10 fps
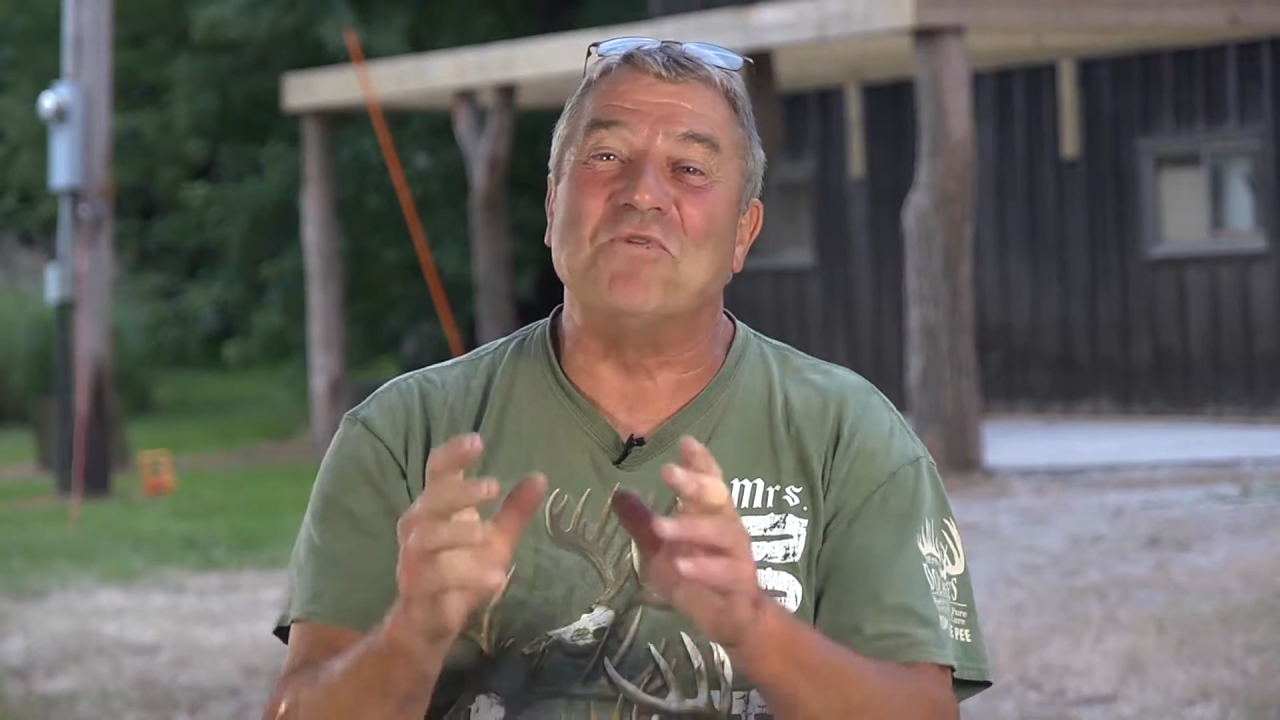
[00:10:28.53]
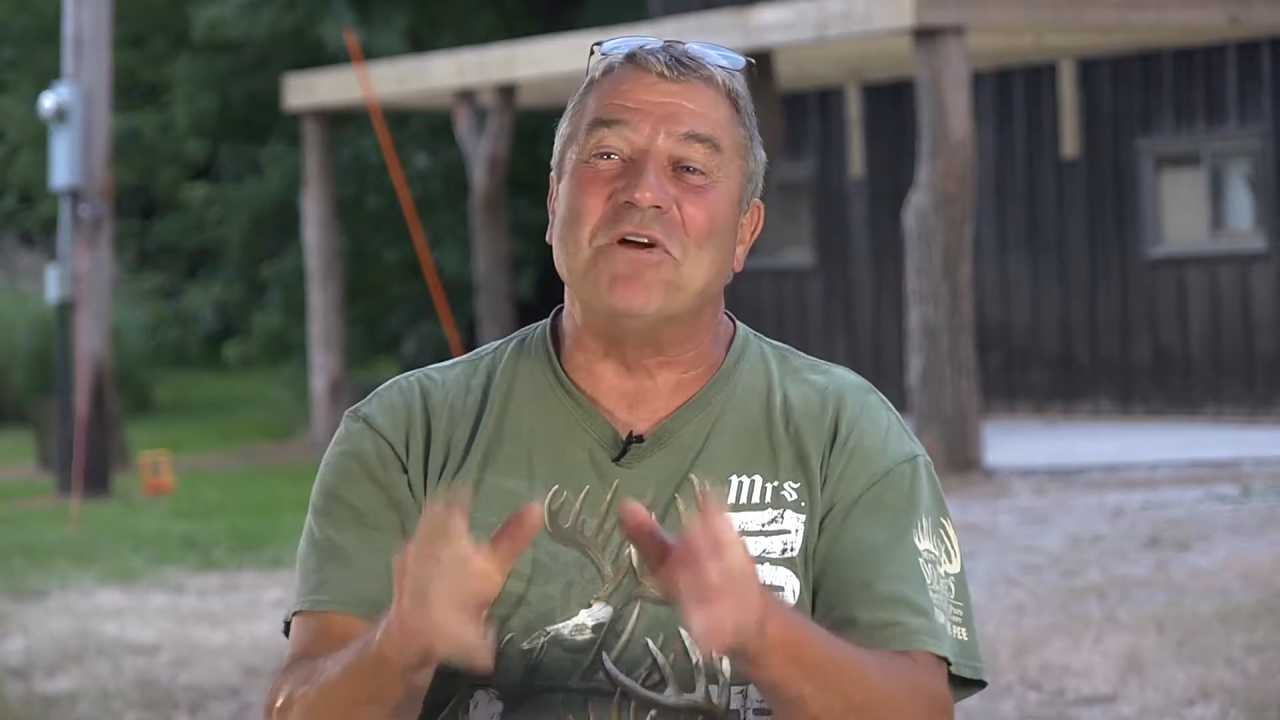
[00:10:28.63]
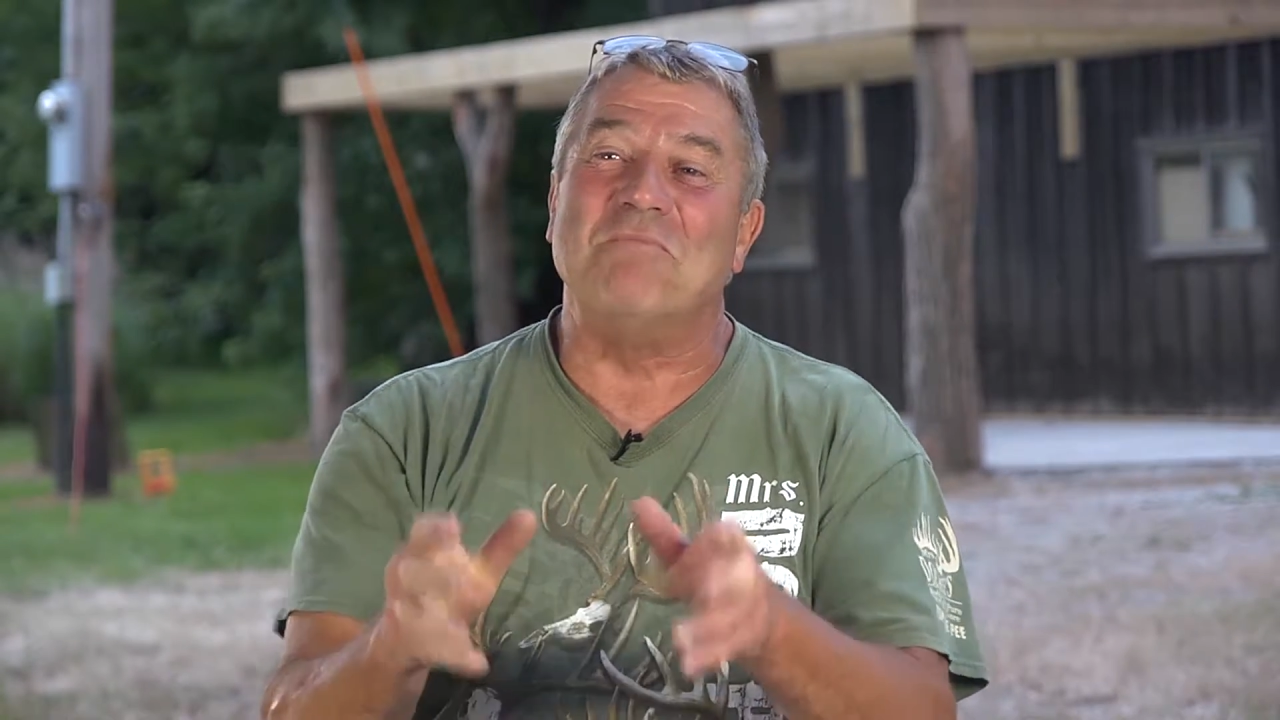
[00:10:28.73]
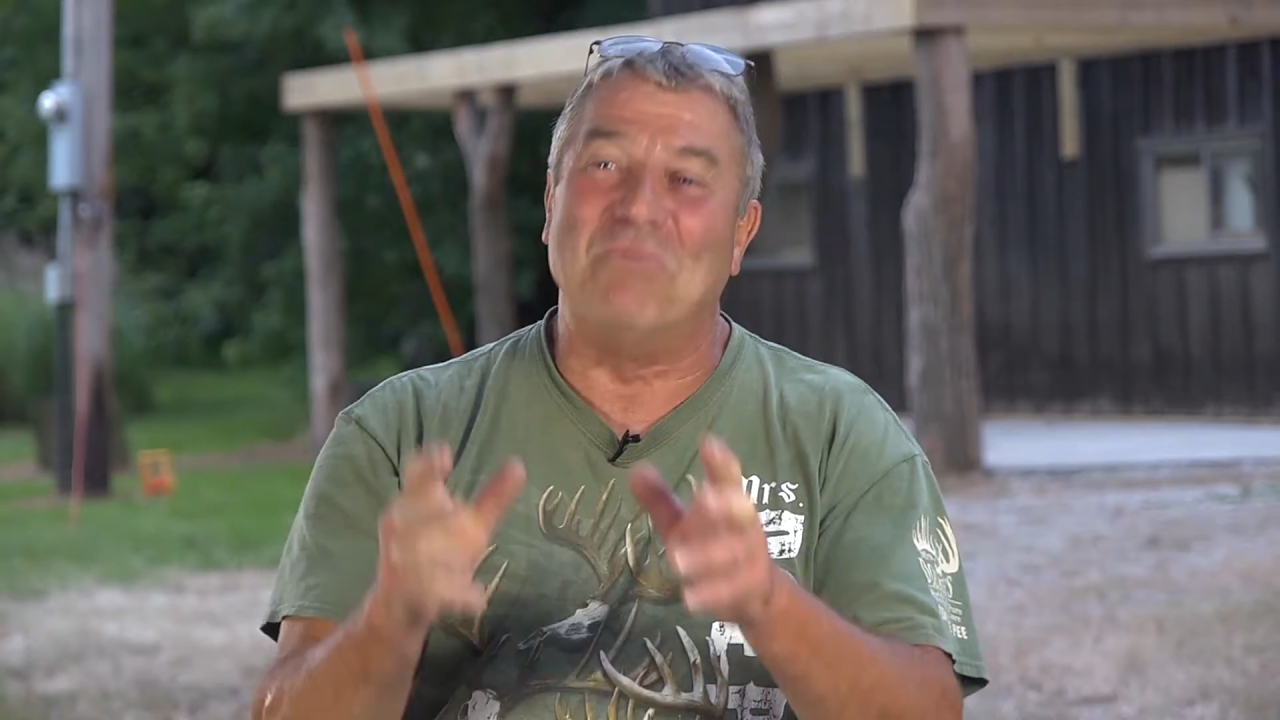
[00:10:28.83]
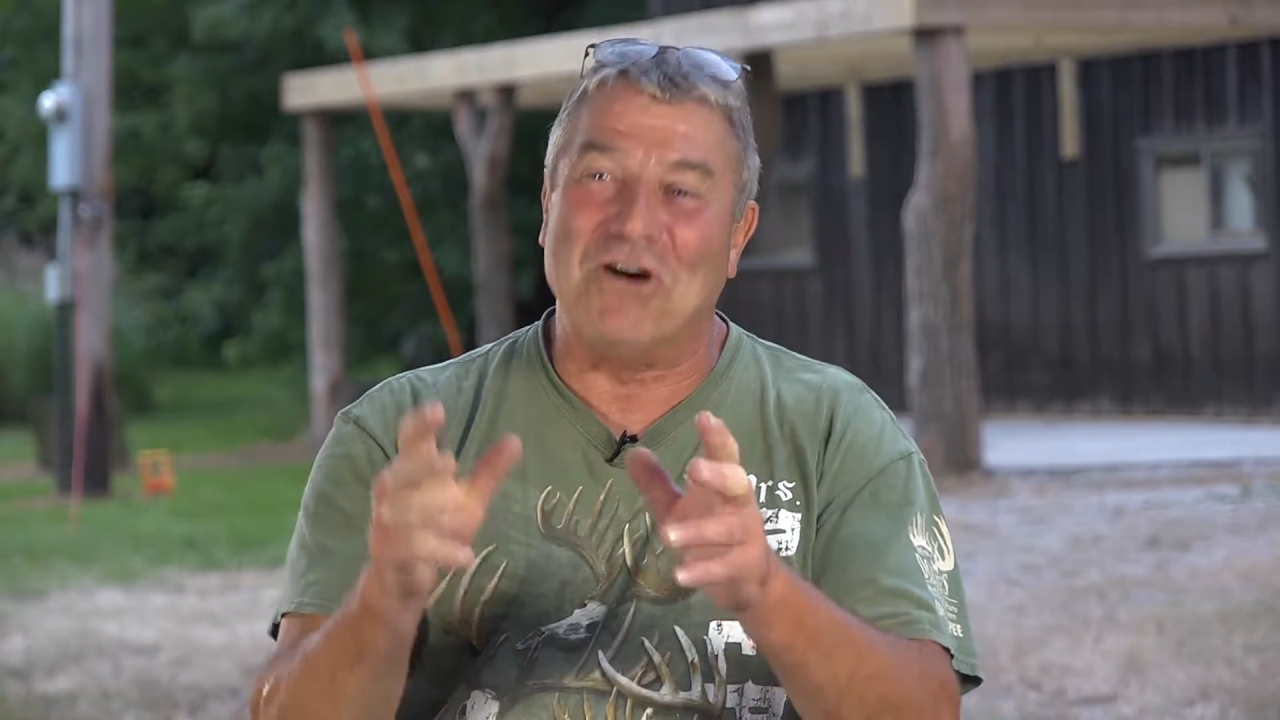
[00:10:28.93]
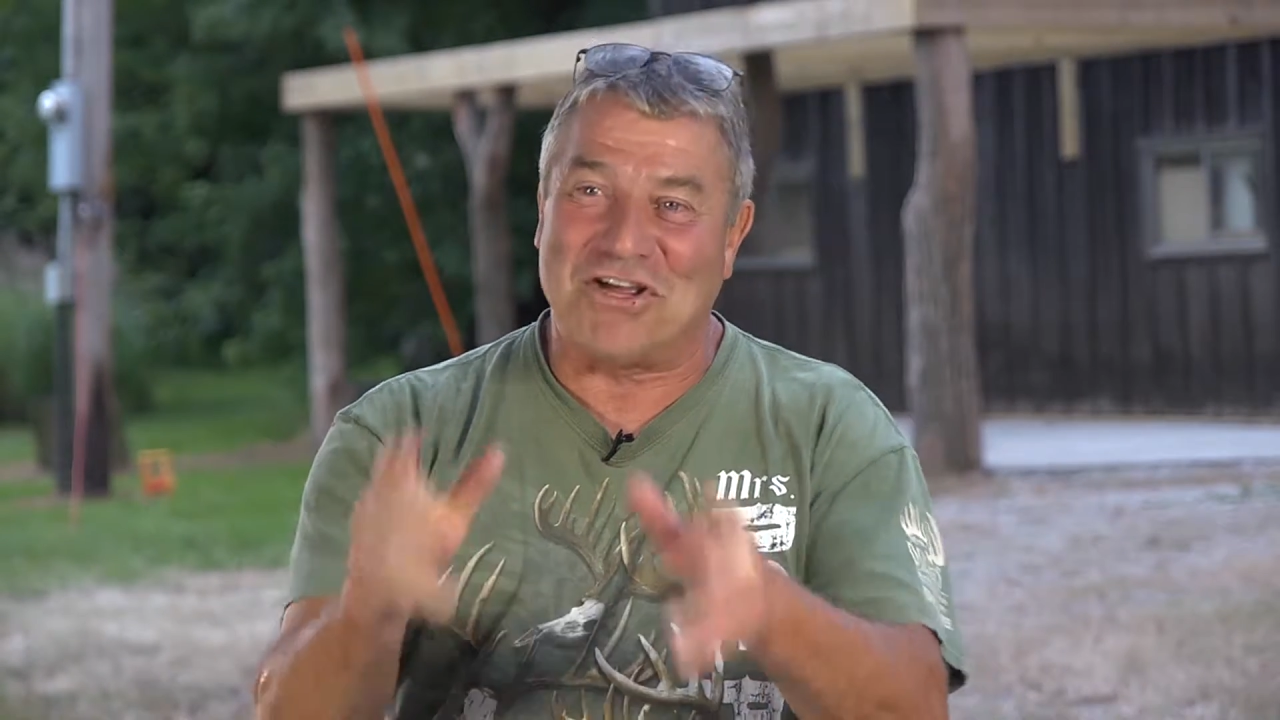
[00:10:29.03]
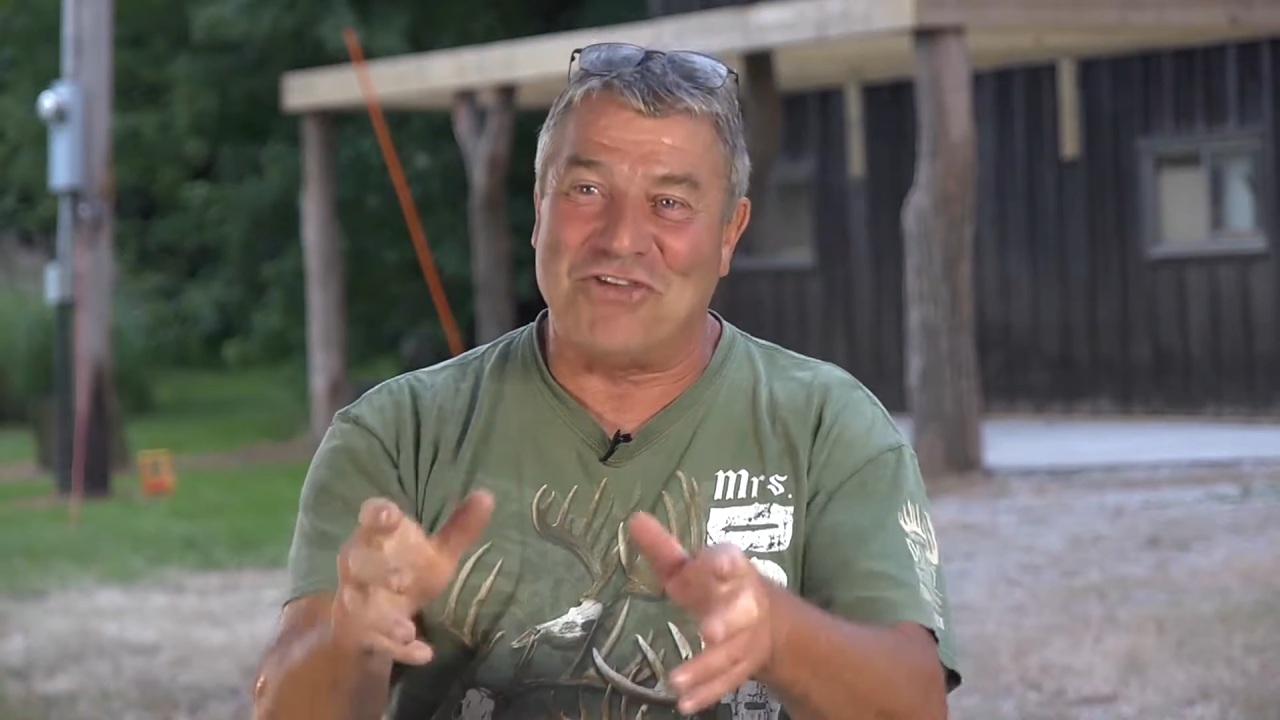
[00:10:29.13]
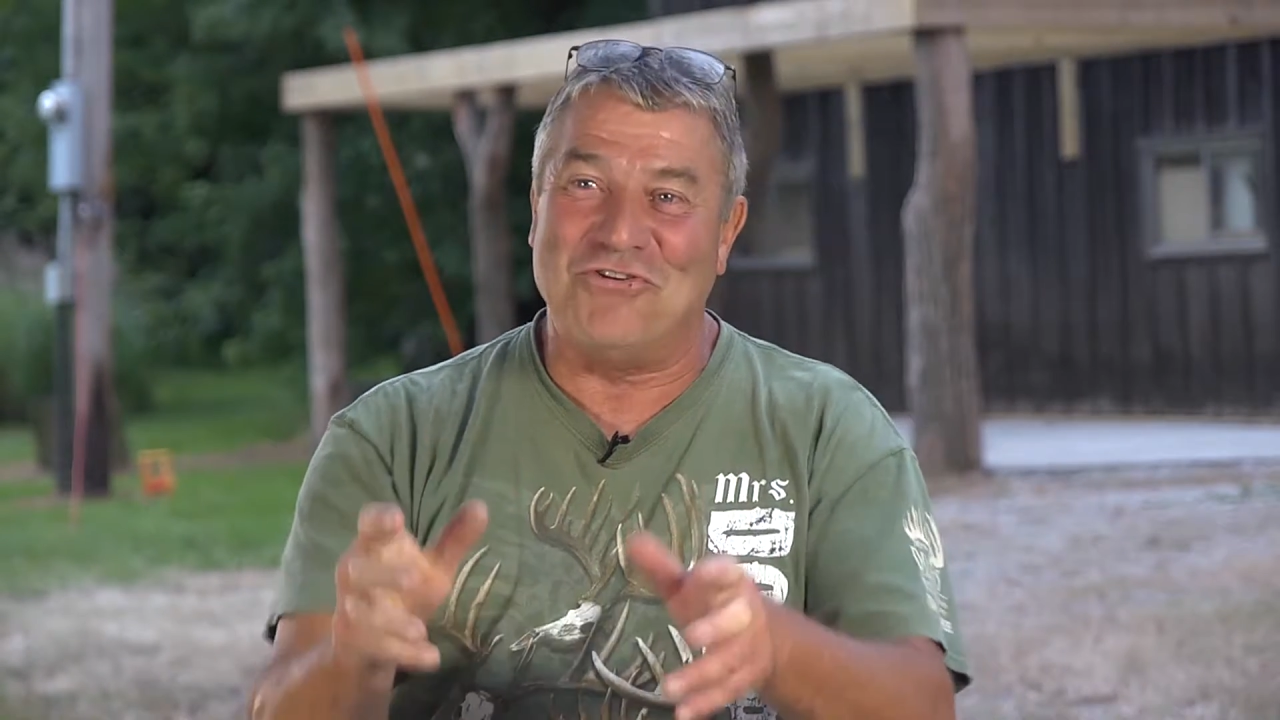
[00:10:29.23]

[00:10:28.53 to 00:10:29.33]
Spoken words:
what buck